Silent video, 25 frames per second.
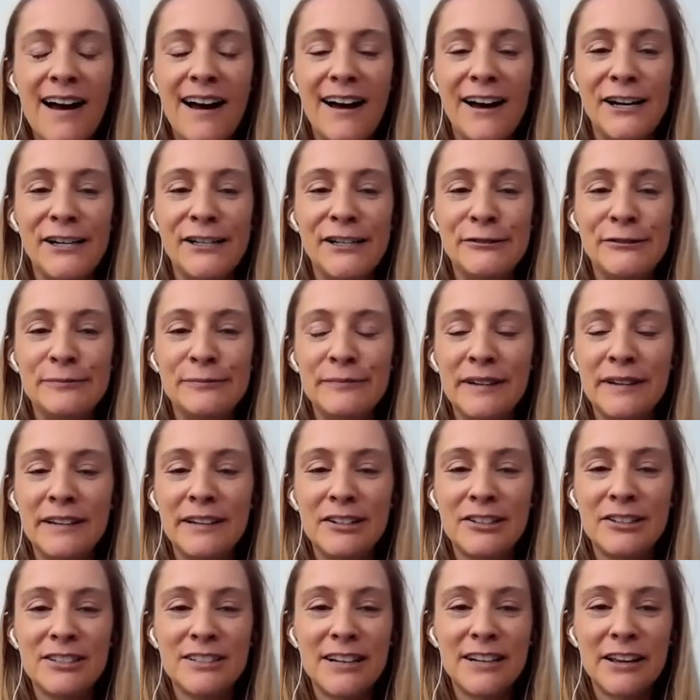
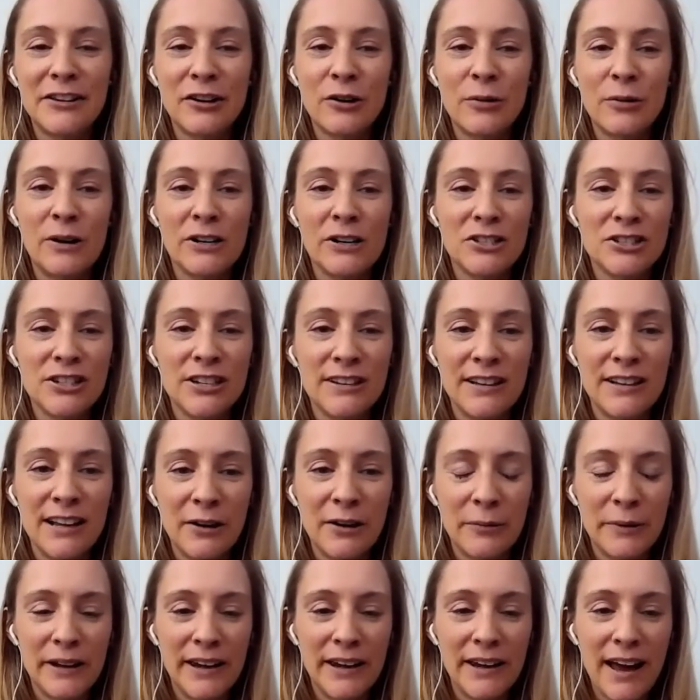Here's another question that
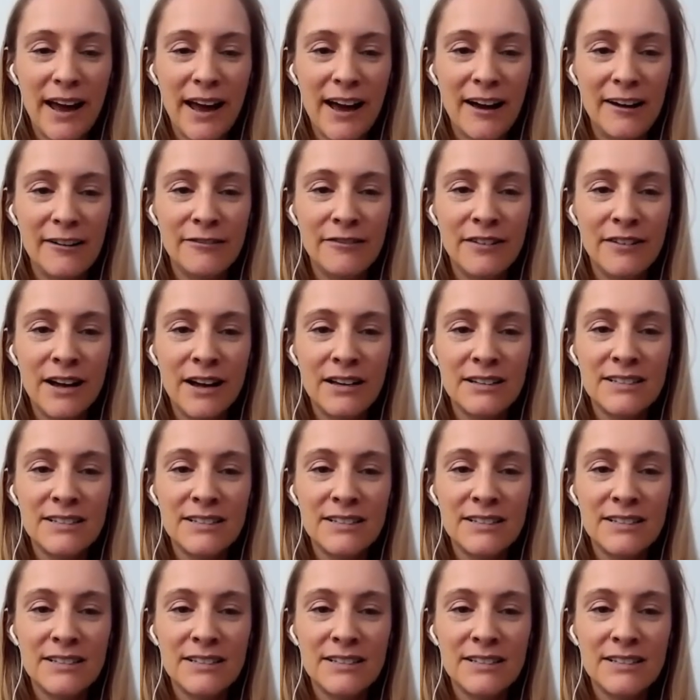we have.